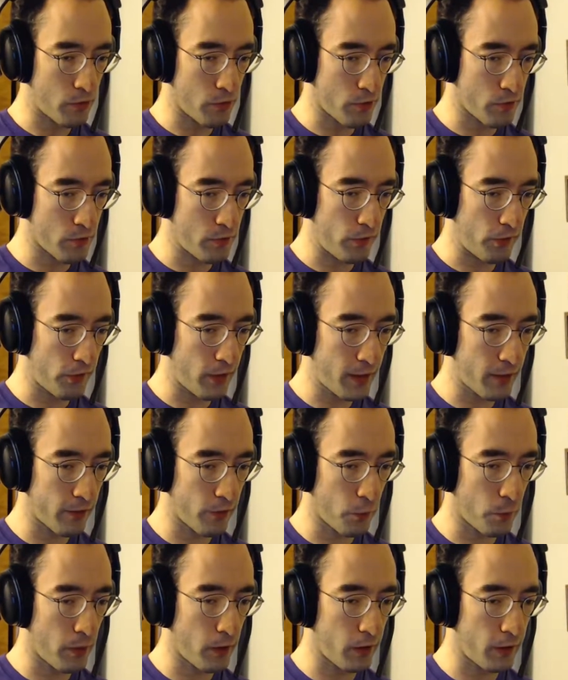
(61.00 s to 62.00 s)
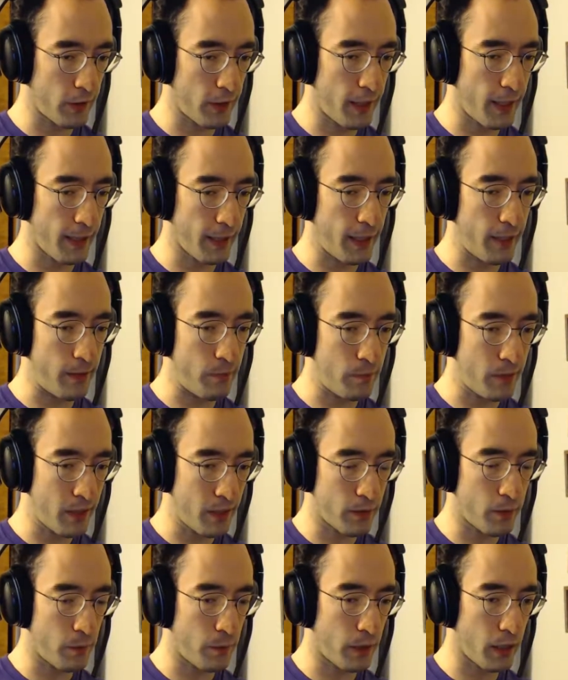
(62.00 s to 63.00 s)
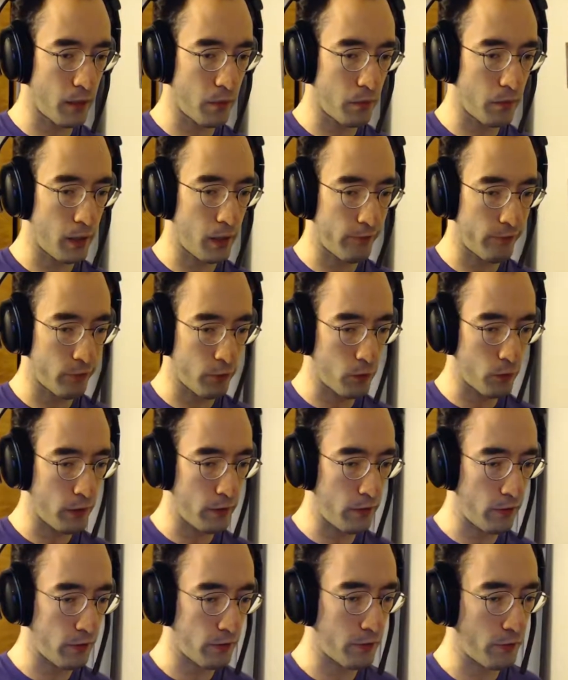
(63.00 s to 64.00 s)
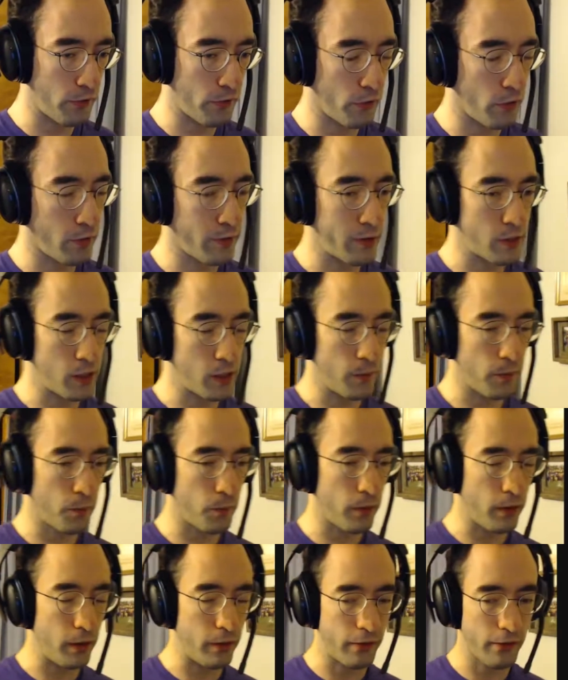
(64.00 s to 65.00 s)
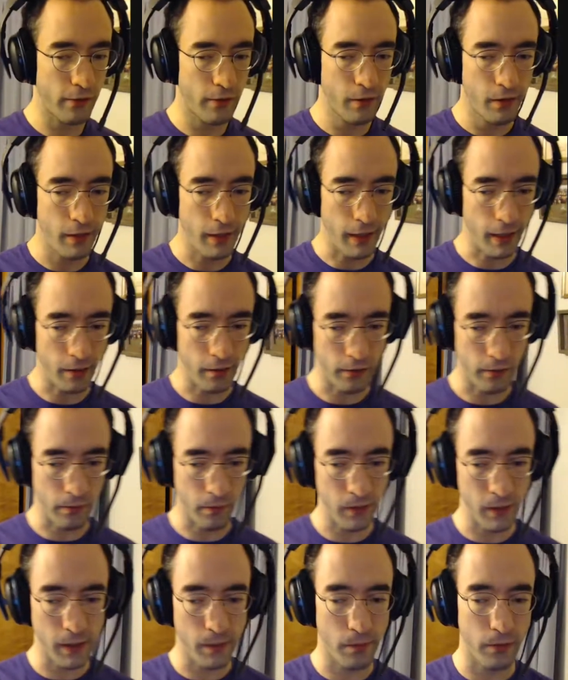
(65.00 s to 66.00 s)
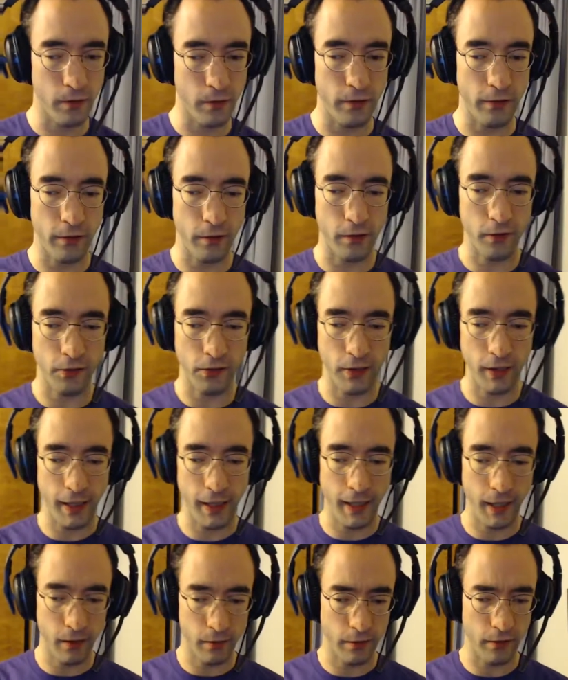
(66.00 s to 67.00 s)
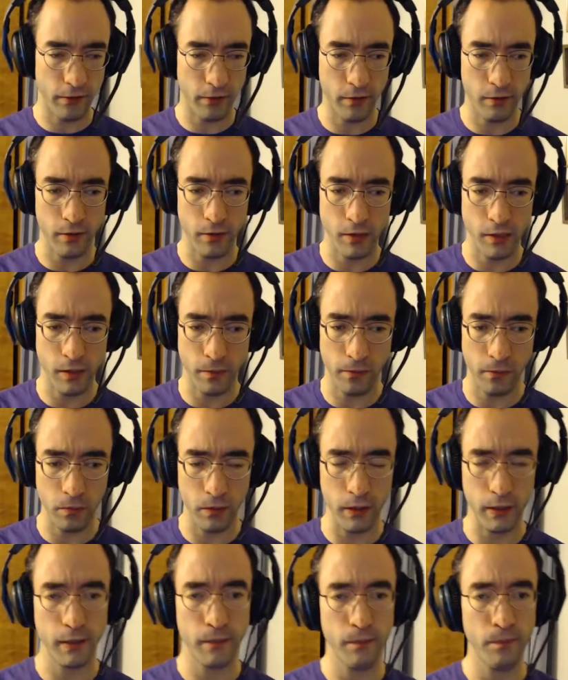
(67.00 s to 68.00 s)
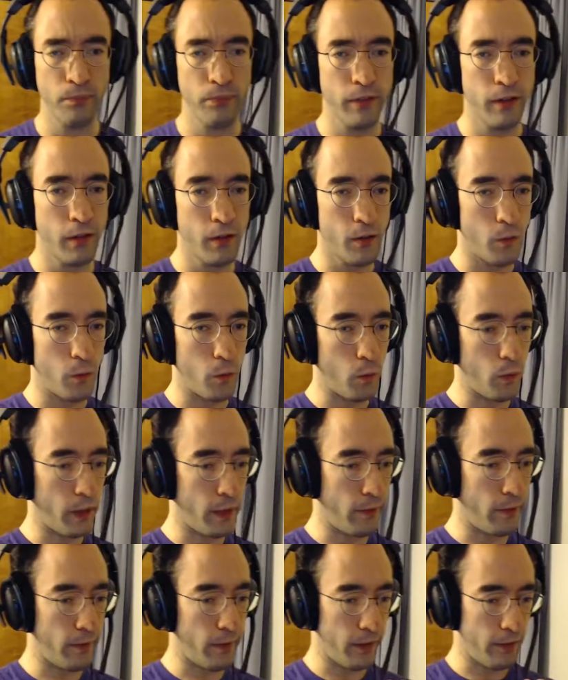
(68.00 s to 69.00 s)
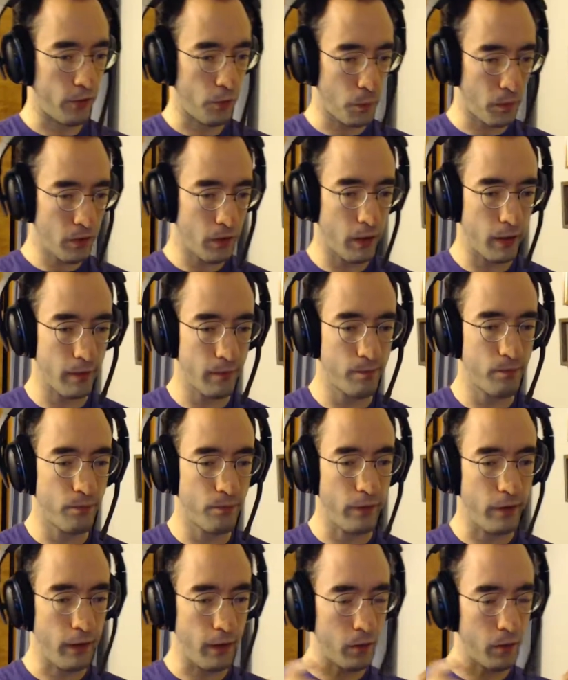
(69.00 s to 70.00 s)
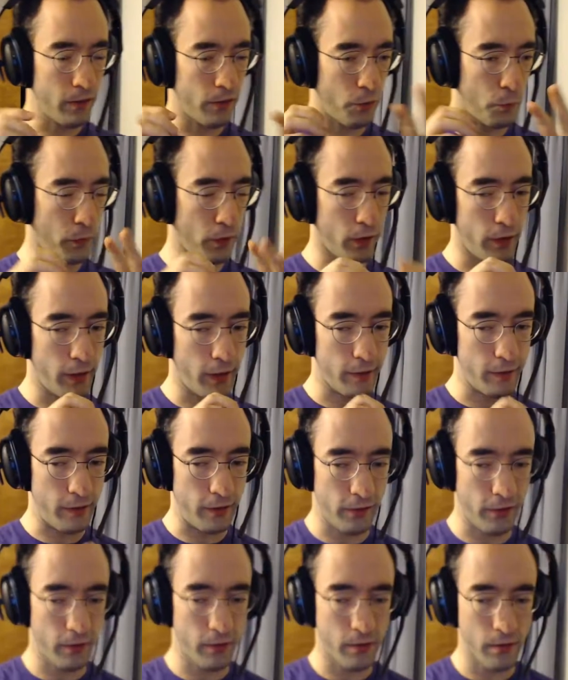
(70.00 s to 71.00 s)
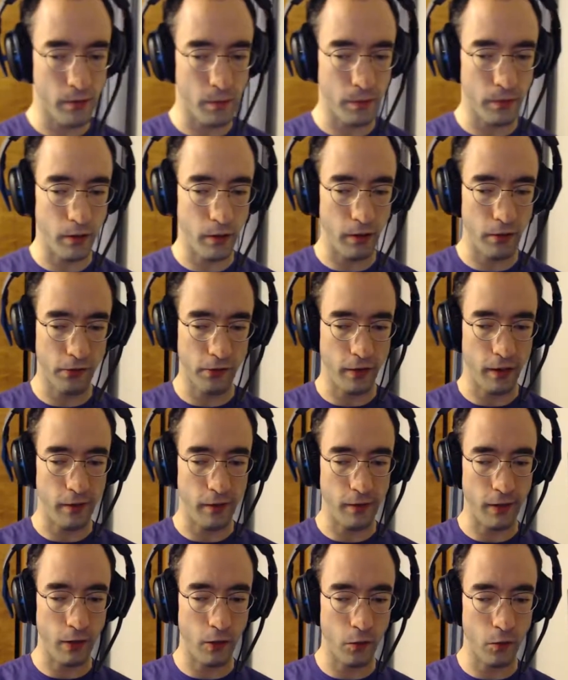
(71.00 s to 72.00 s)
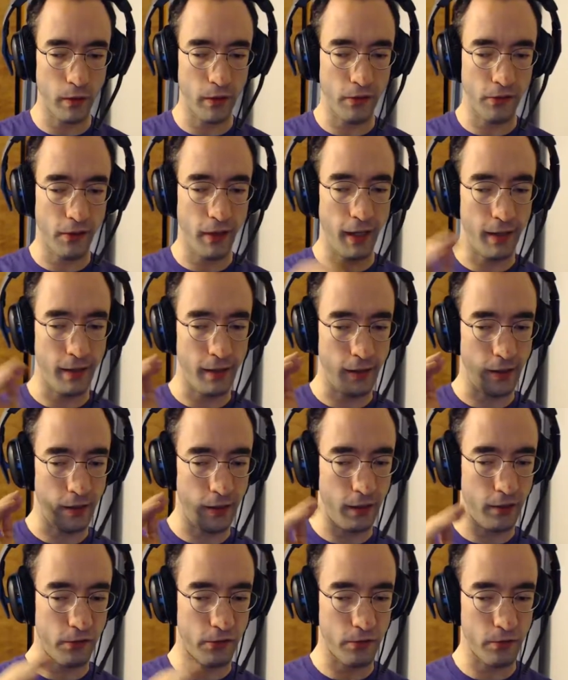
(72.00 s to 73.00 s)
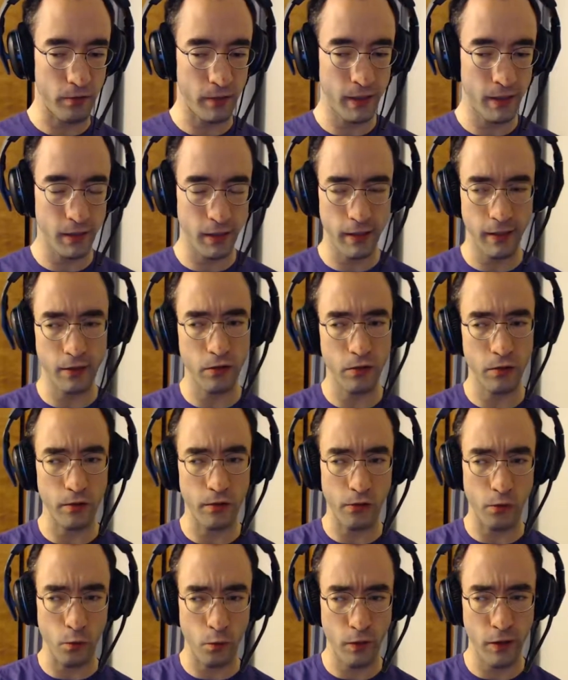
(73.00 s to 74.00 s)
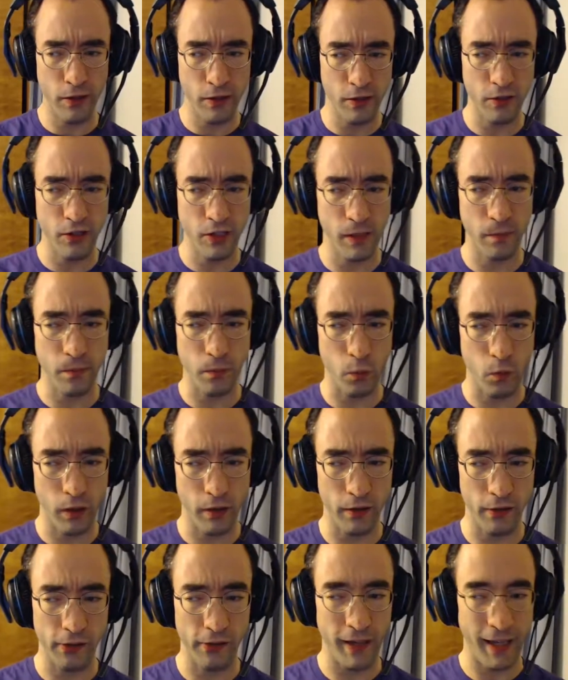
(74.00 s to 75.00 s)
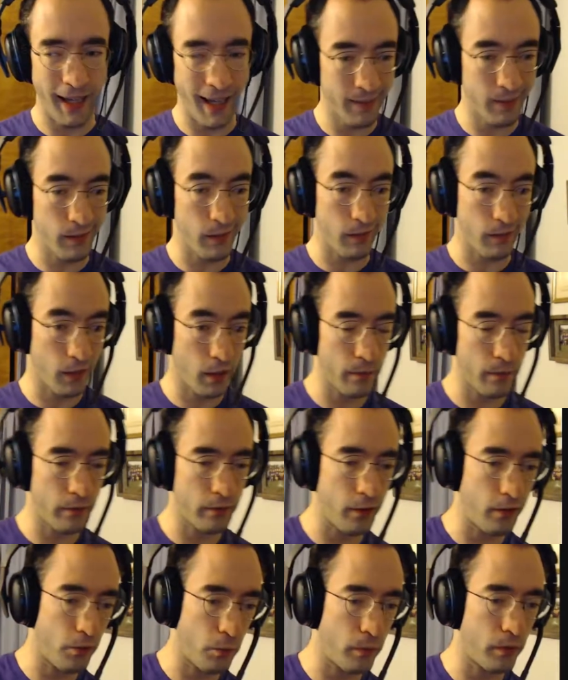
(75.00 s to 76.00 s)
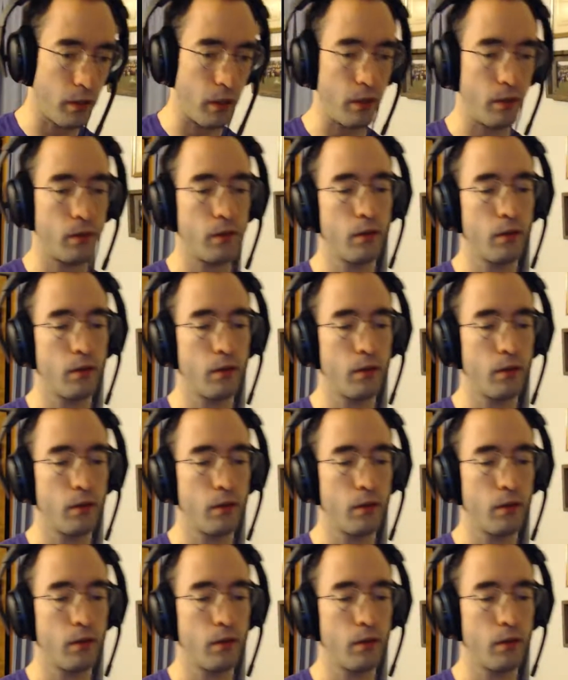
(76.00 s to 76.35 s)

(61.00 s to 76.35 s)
through the second spark attack, and be at the bottom right for when this first turret ship spawns. Now, it's really important to understand how these turret ships work. When they spawn, they always spawn at the center of the boss, and they always head in a straight line towards where your ship was at the time that they spawn.